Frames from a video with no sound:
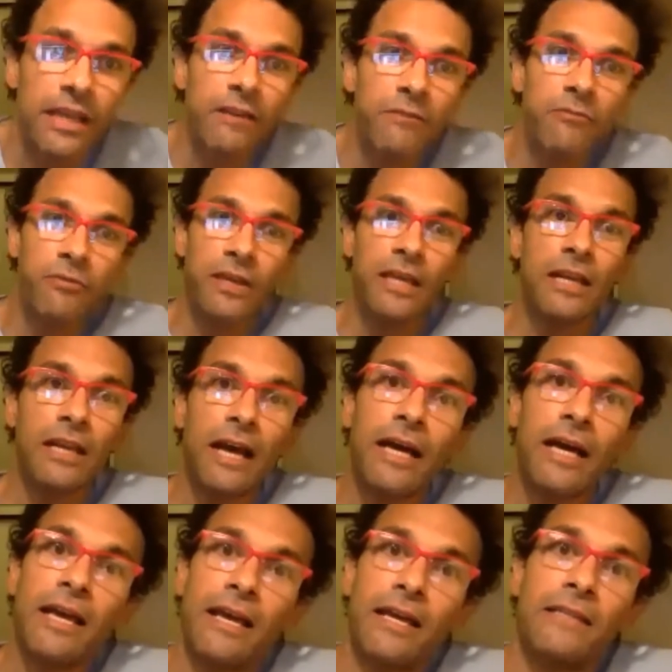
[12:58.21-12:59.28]
I feel
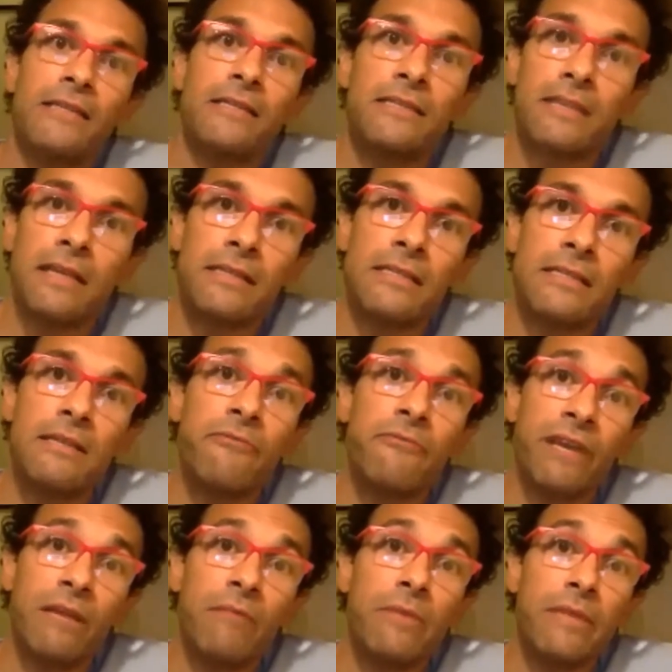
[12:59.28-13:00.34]
like it's the
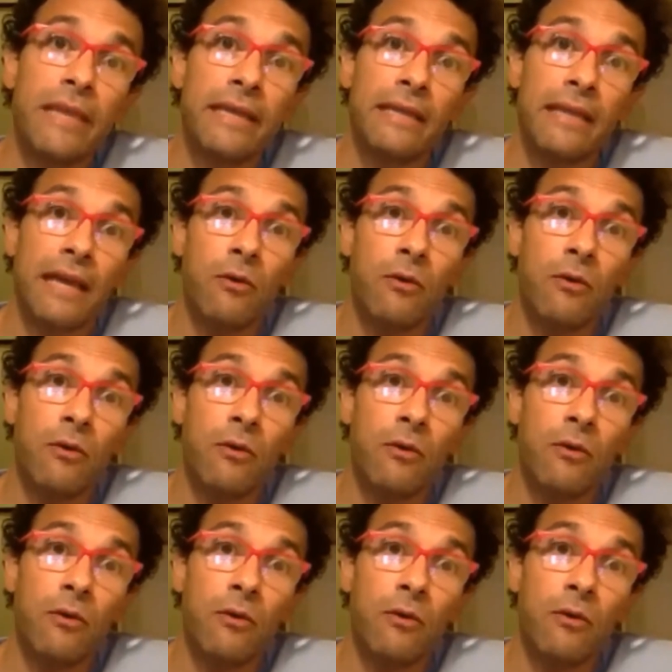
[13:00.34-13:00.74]
film that